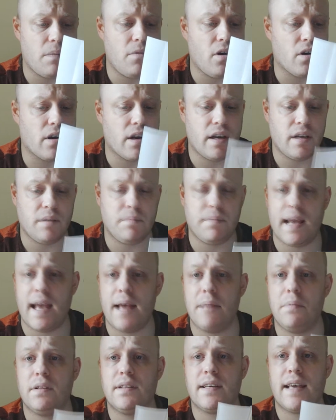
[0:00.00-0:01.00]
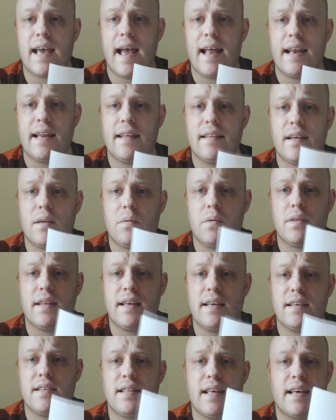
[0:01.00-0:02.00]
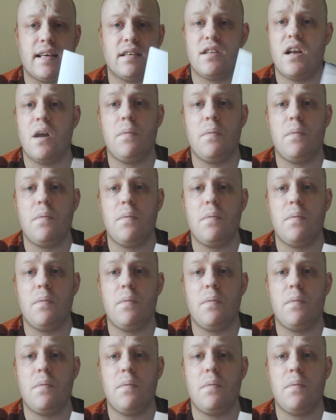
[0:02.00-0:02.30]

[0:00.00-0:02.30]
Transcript: I'm not going to be able to get anything with these things.